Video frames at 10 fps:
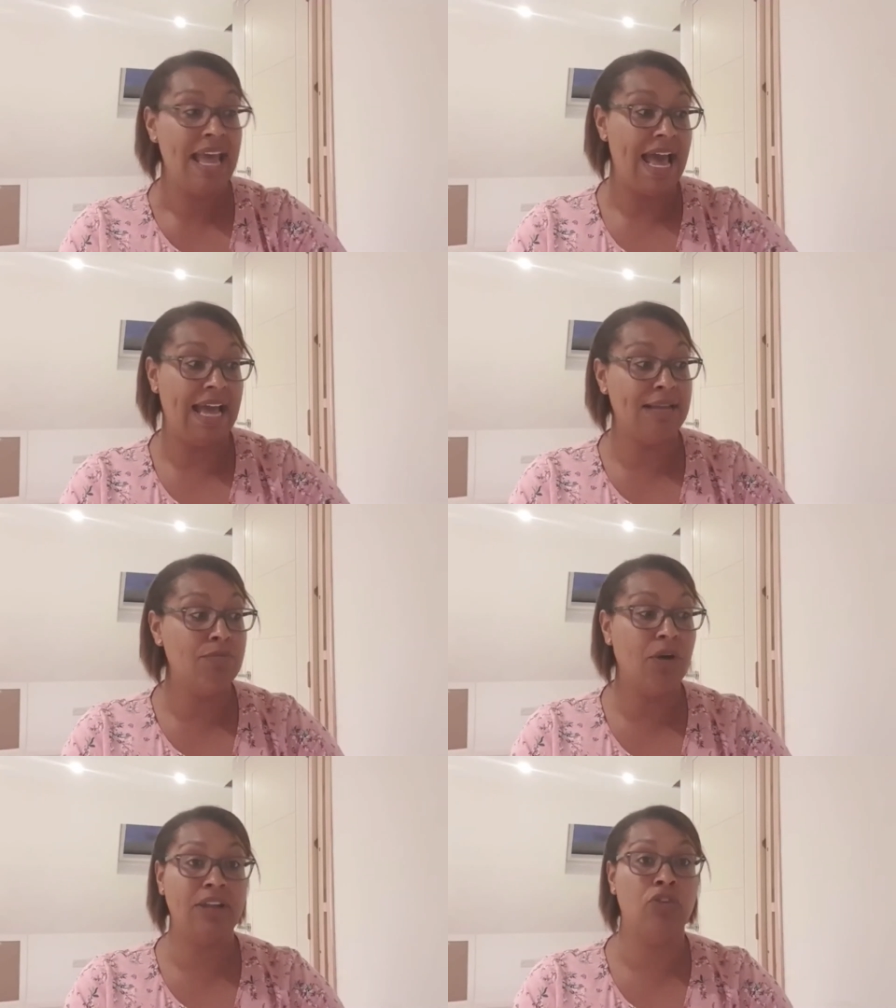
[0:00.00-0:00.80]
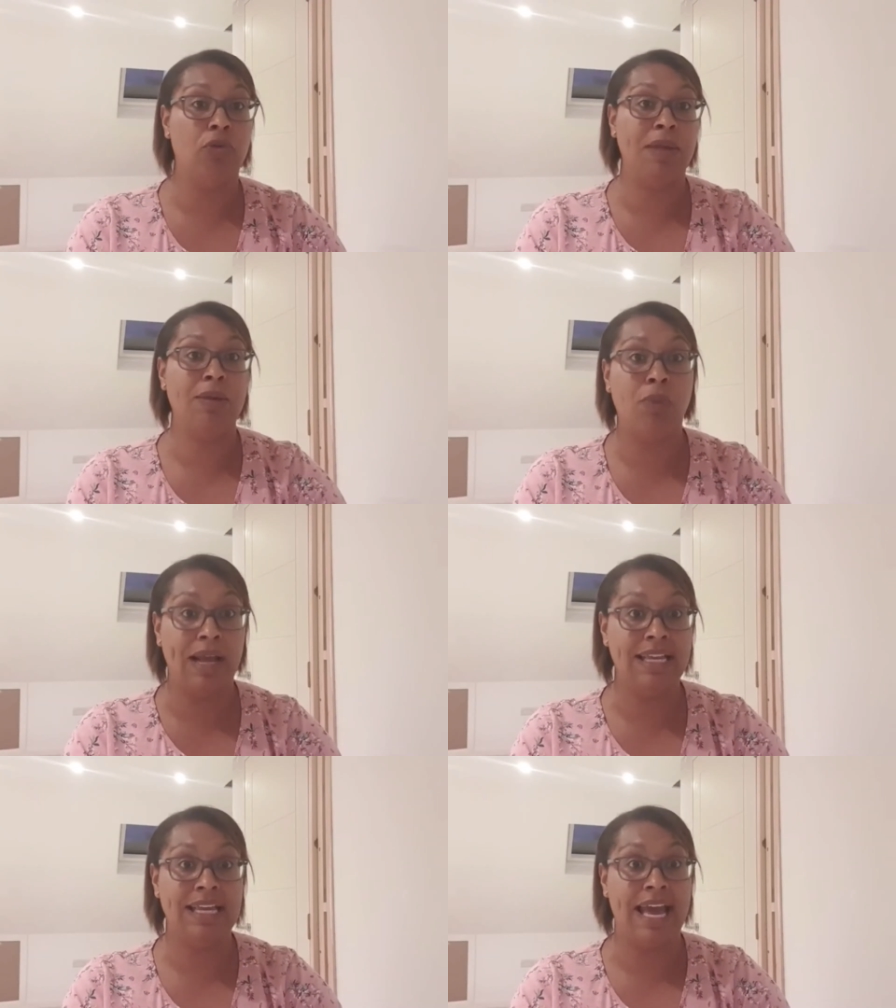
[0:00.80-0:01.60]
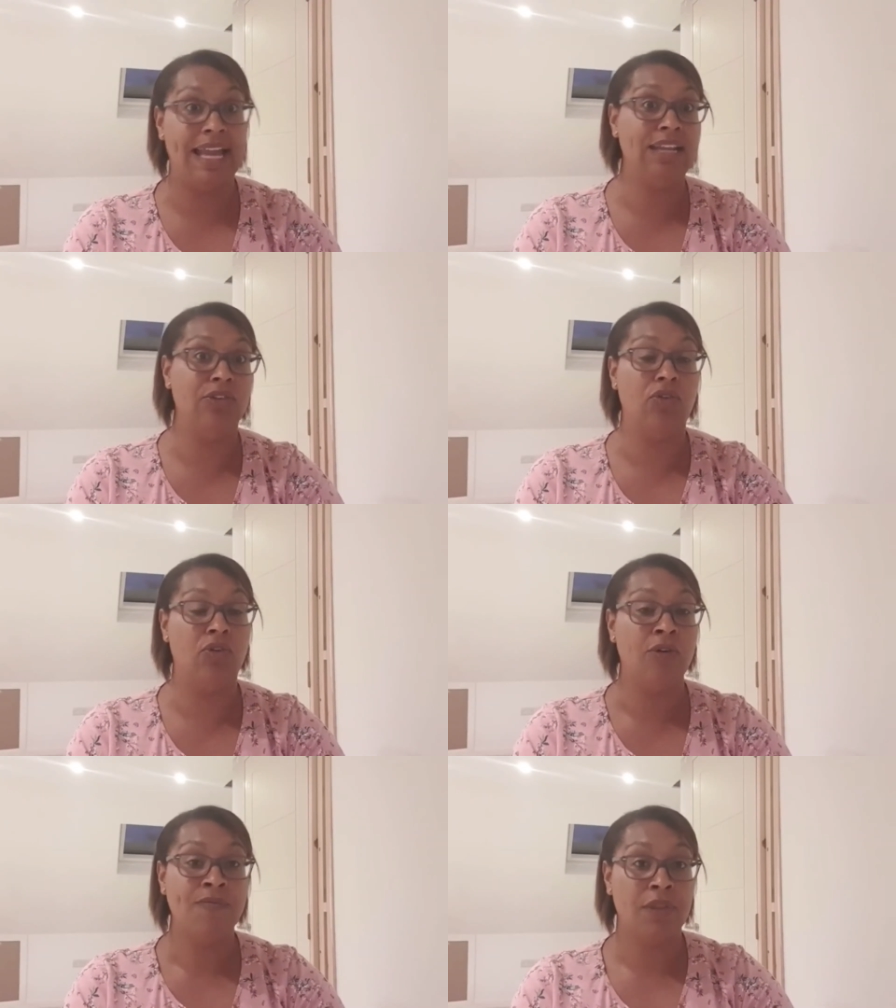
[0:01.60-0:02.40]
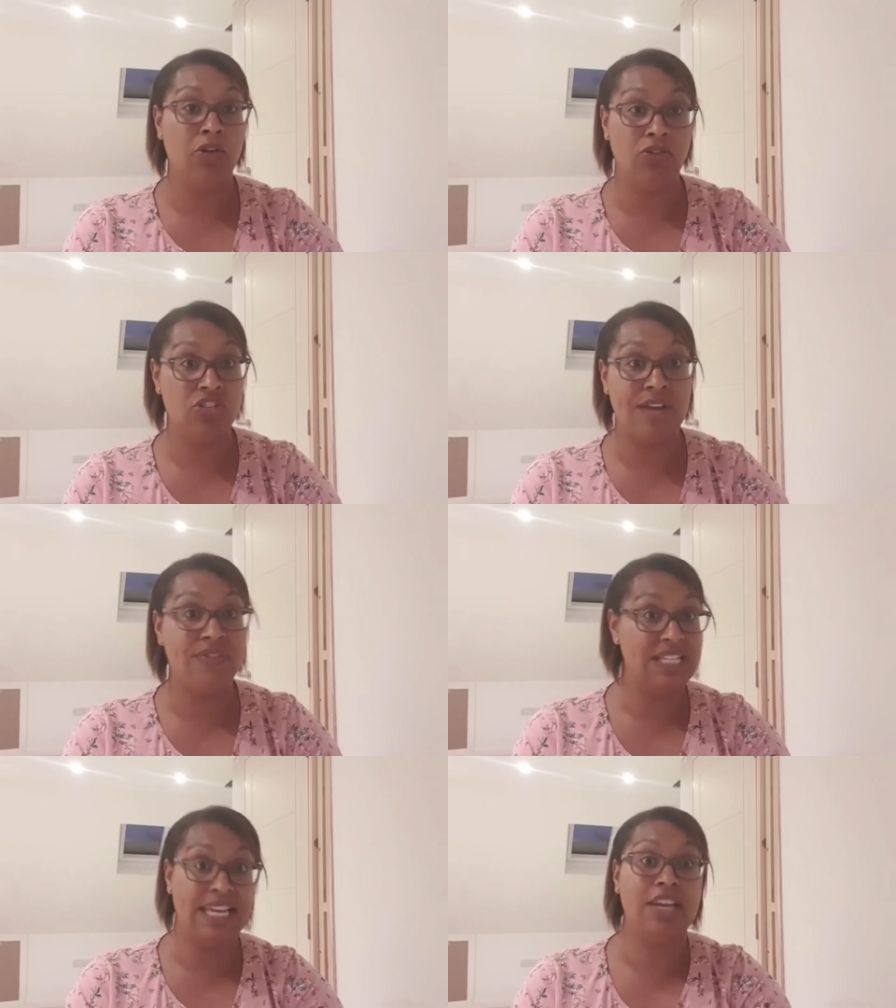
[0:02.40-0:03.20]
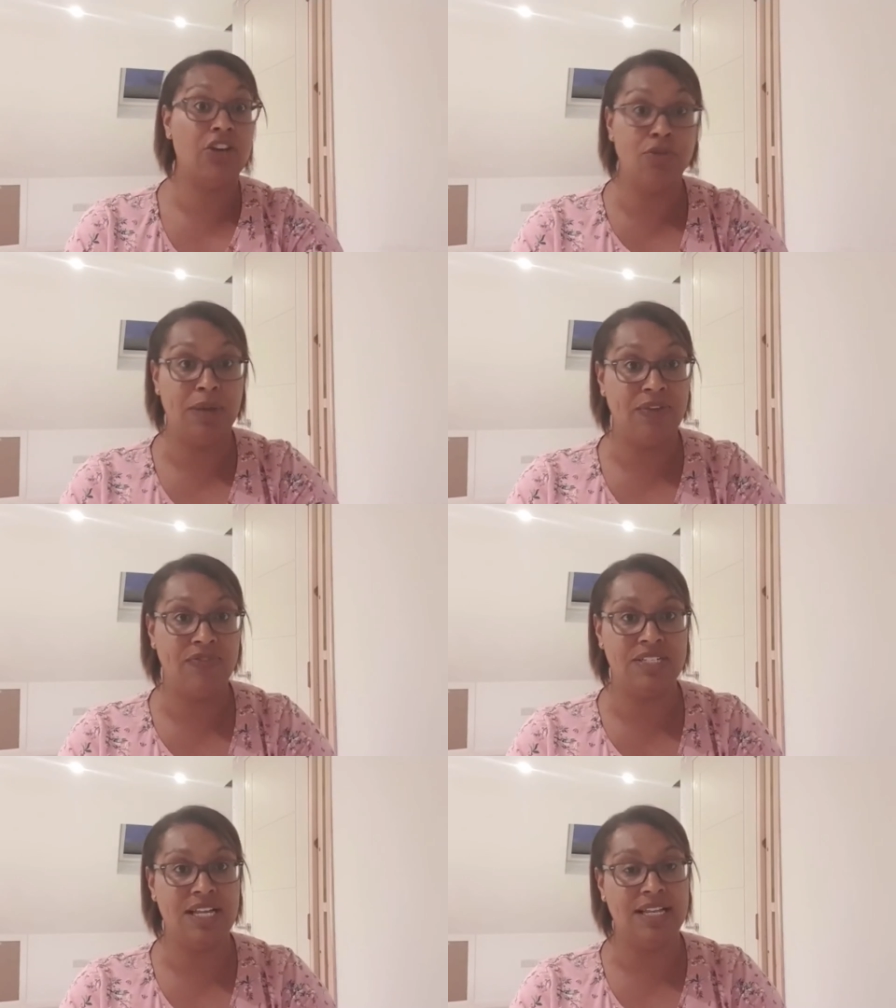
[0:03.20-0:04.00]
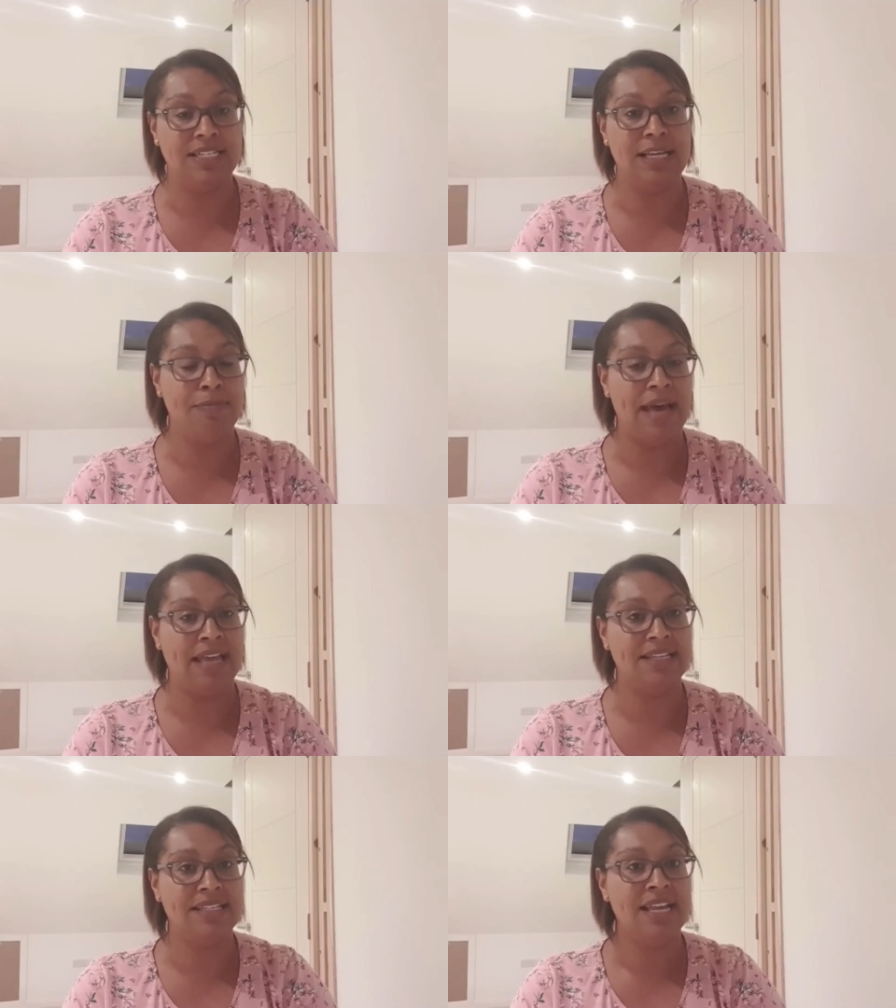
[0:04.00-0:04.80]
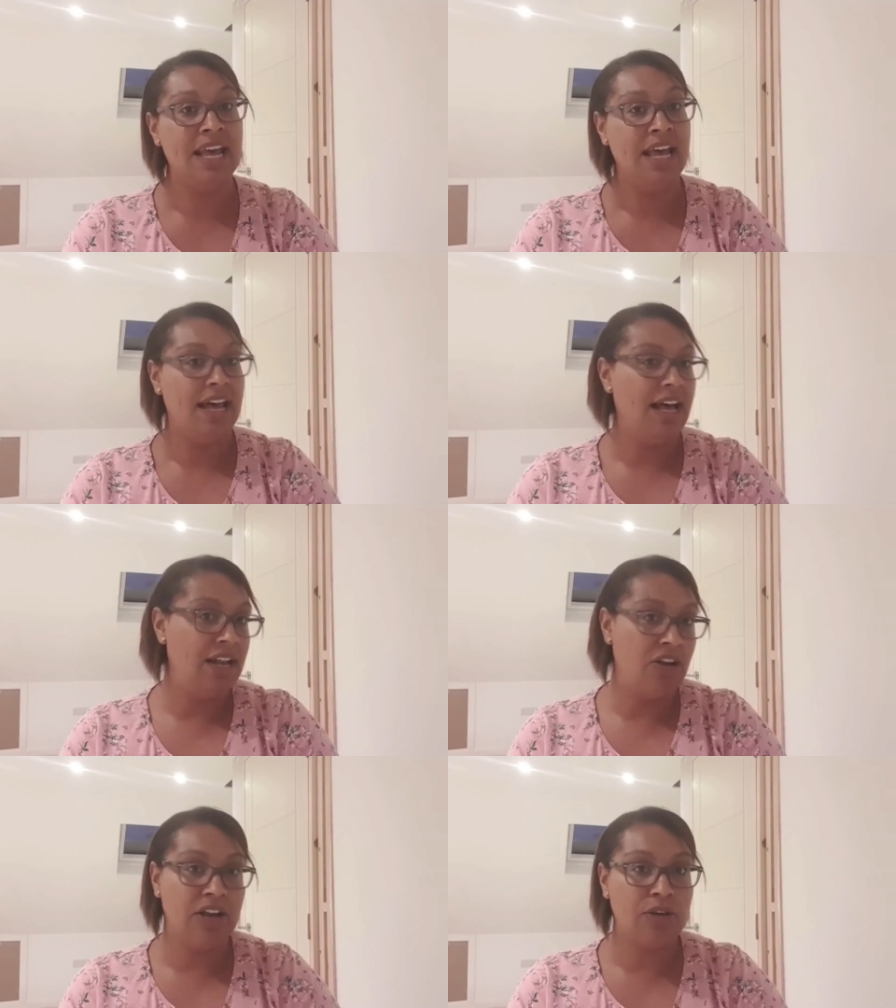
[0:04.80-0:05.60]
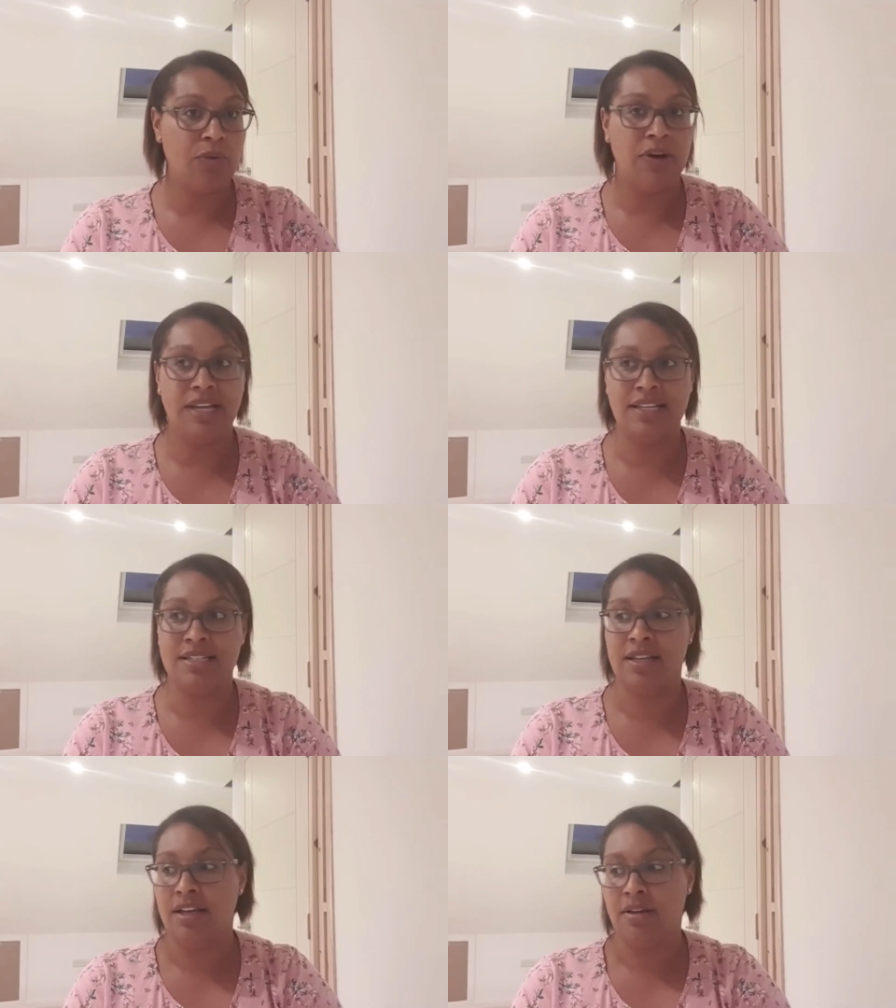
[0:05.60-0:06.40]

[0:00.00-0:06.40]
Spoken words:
and it might not be weight gain or longevity, it could be fertility based. And likewise,